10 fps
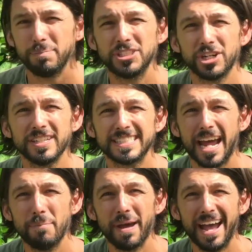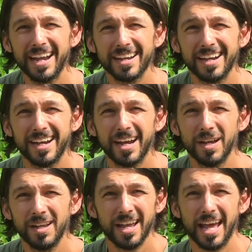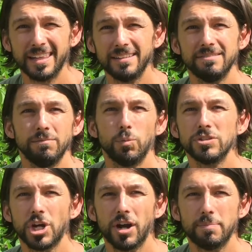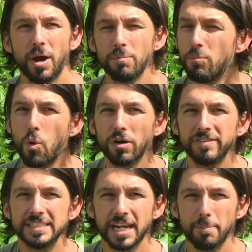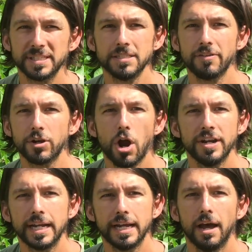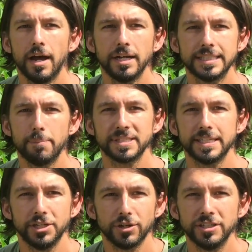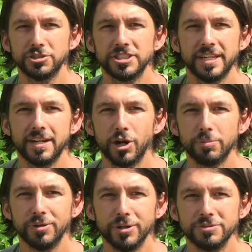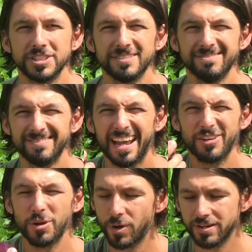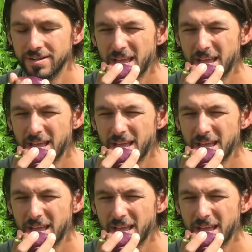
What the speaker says: be sure to stop back and we'll talk about more of these topics and other gardening topics that you're interested in at Urban Roots. Have a good one.